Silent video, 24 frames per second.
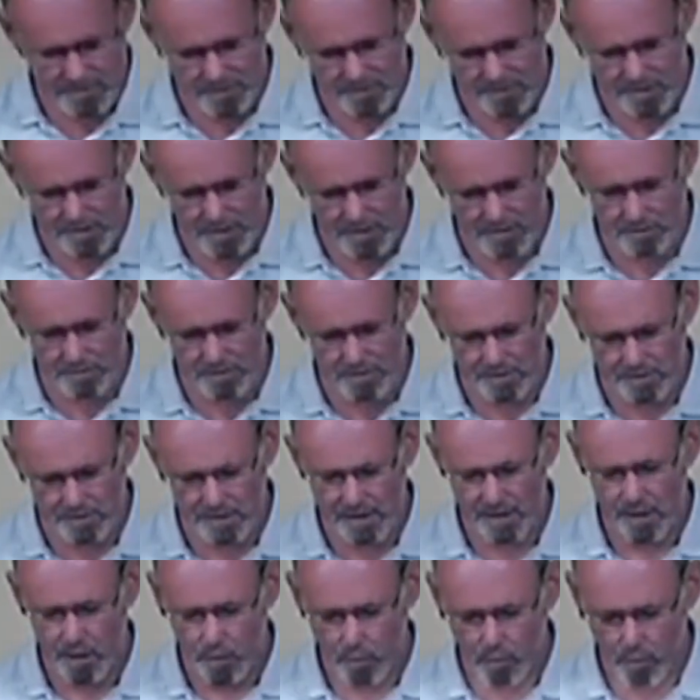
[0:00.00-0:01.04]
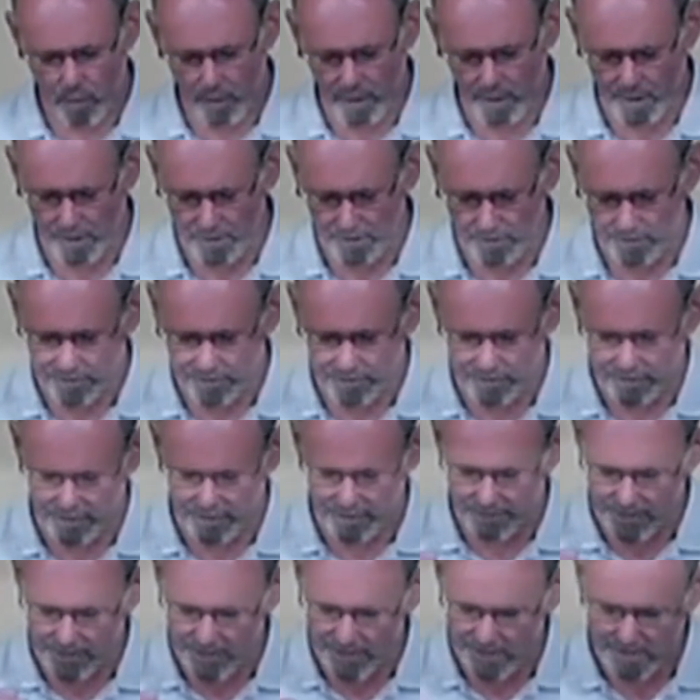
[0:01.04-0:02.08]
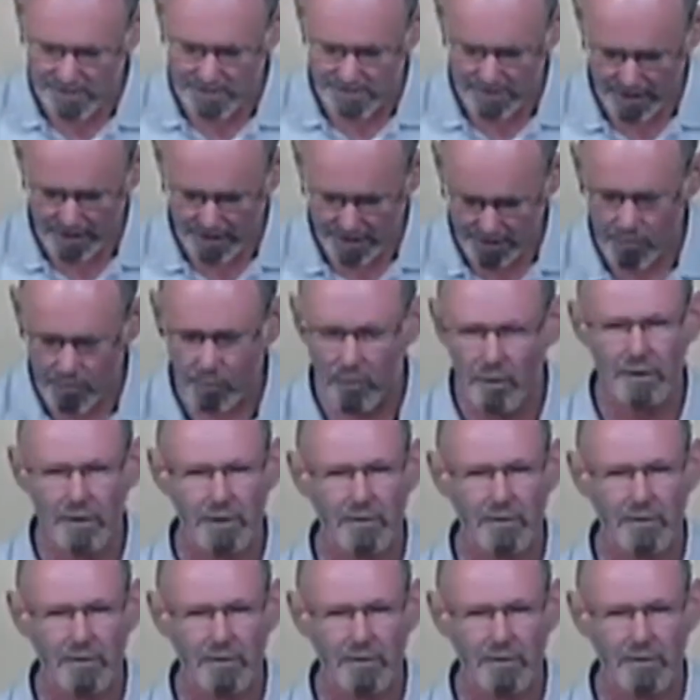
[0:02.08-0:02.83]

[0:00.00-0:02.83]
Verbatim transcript: numerous ways. And I, uh, this isn't an all